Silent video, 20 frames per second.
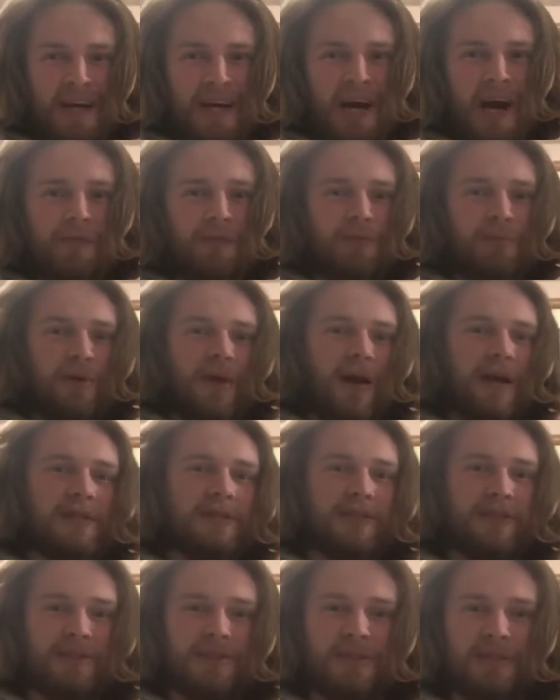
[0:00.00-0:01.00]
of a
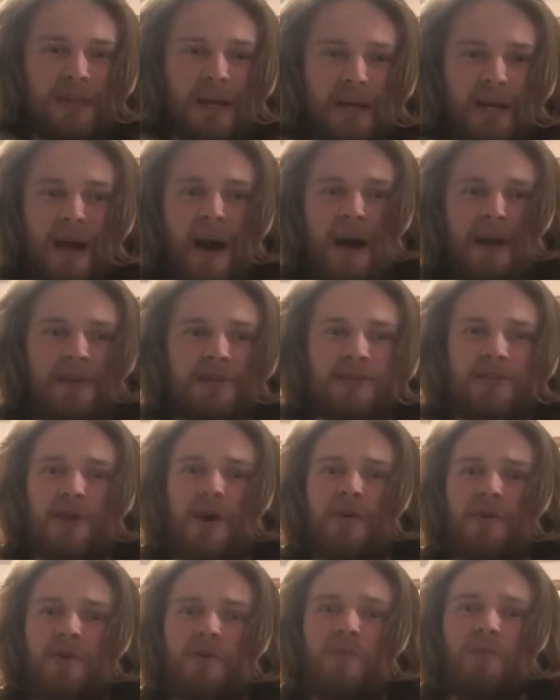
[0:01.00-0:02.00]
process that God had
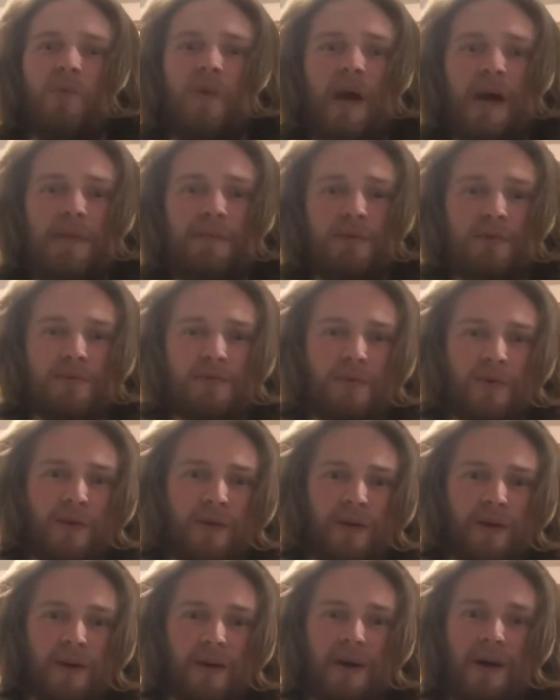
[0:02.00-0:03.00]
started way
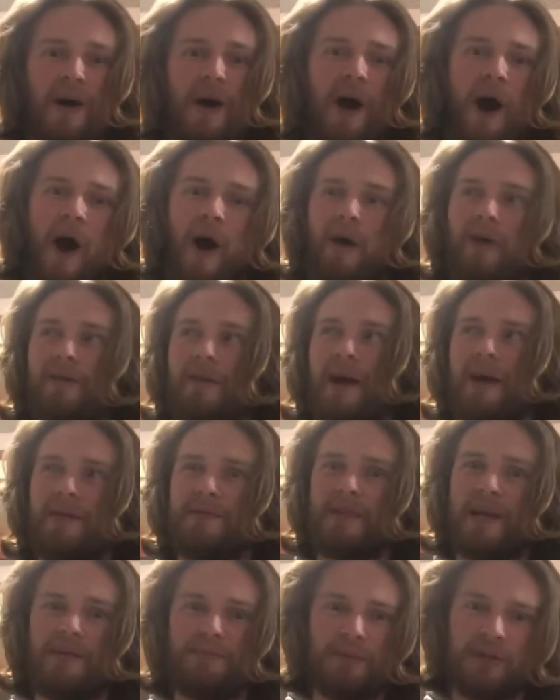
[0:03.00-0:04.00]
before our lives
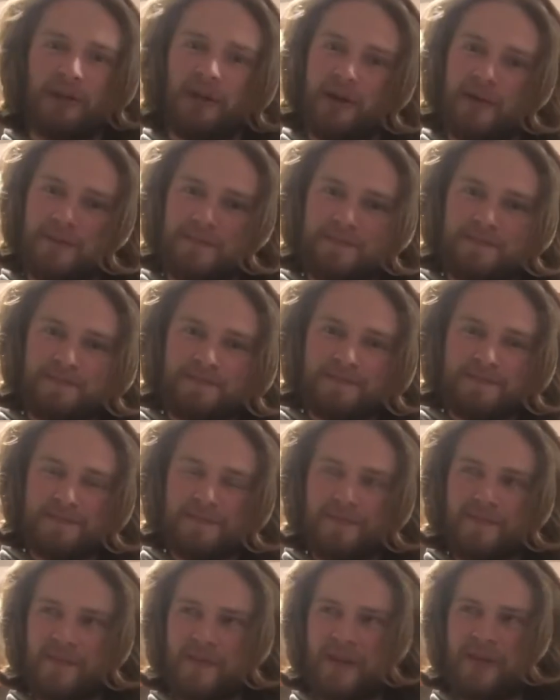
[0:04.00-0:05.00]
had begun.
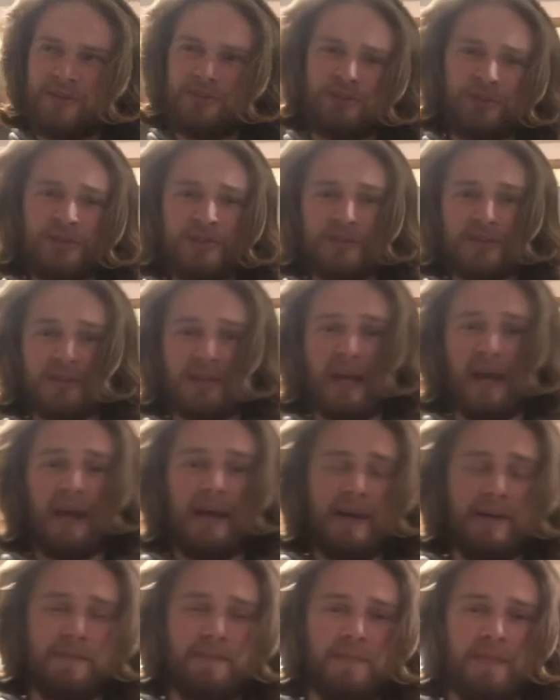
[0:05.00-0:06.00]
And Jesus
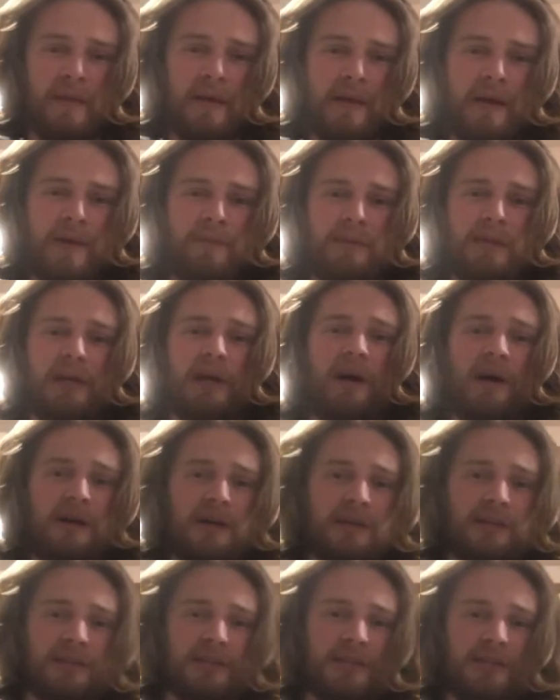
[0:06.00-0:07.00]
came
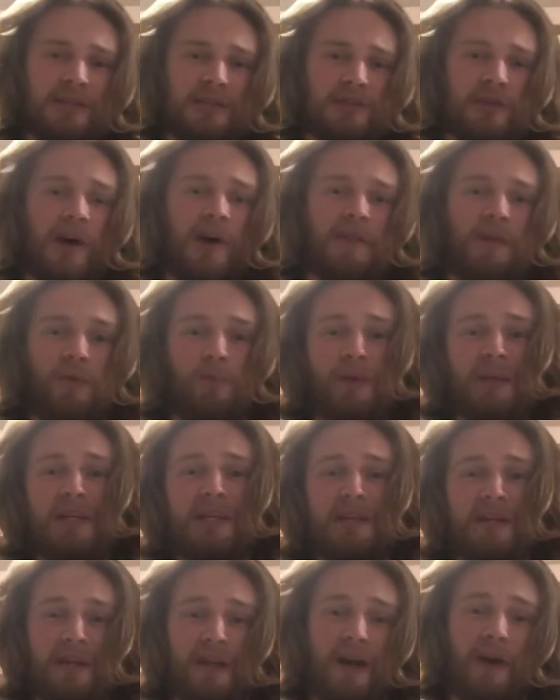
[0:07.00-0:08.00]
because he saw that we
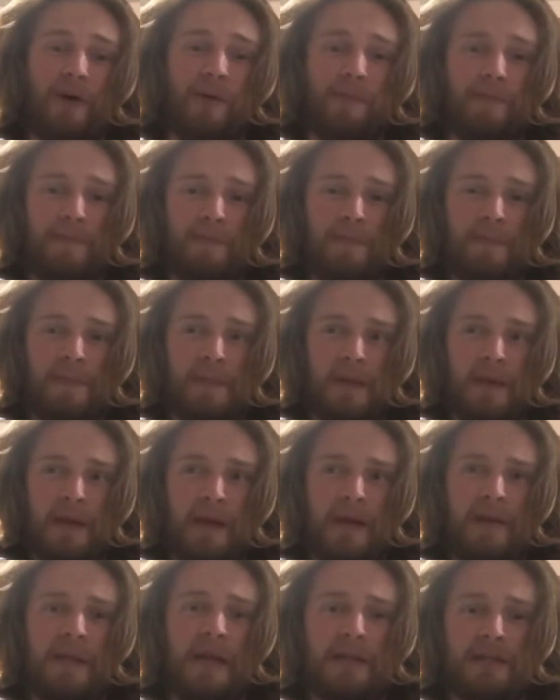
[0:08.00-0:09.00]
needed help.
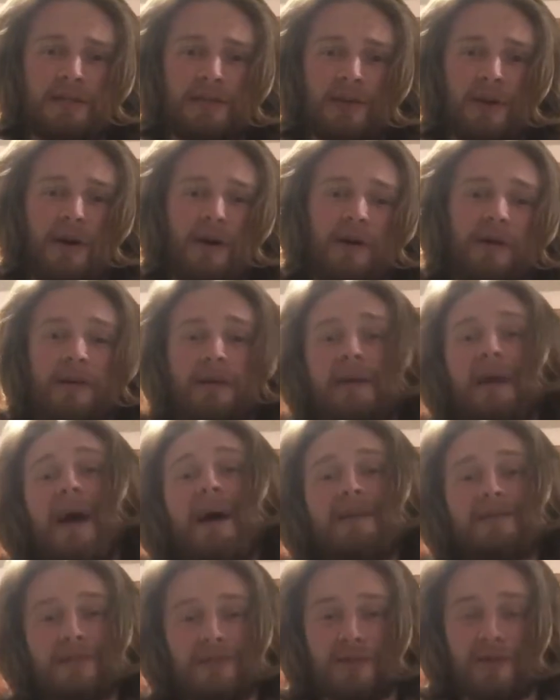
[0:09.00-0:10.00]

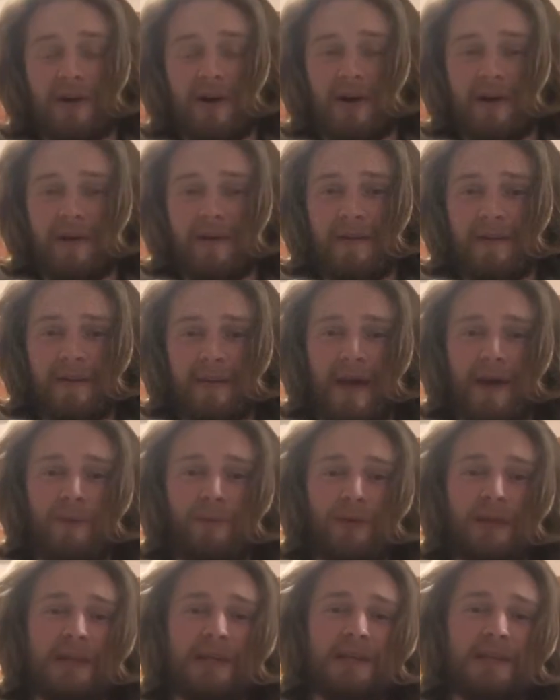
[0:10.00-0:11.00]
God saw that
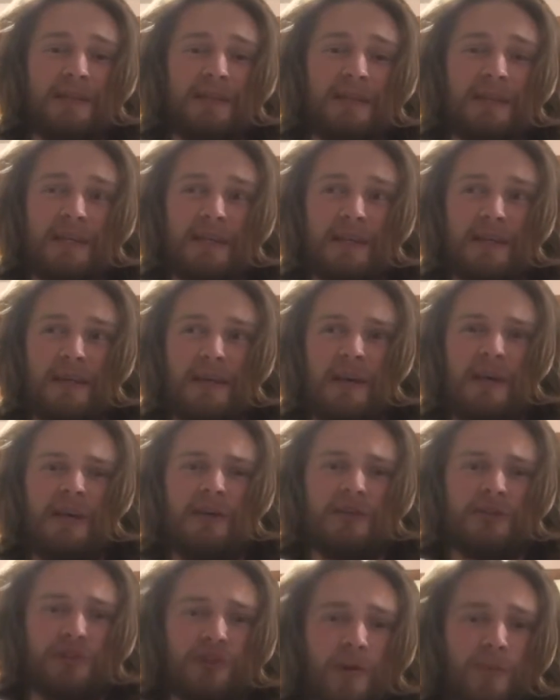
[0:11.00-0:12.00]
we needed
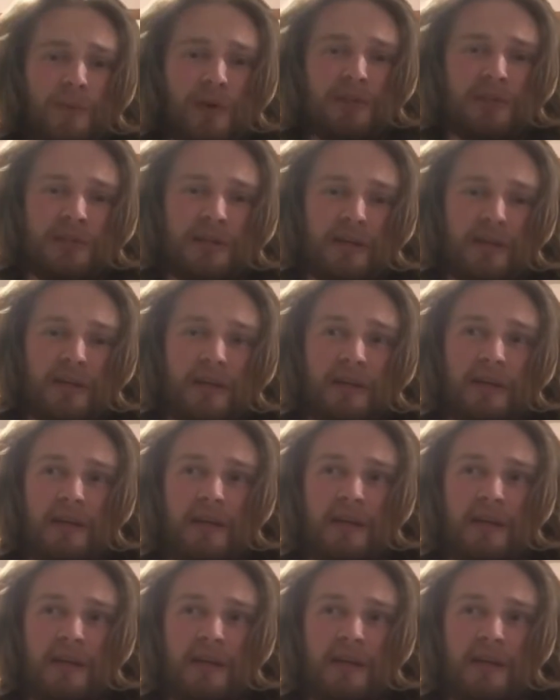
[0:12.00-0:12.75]
someone to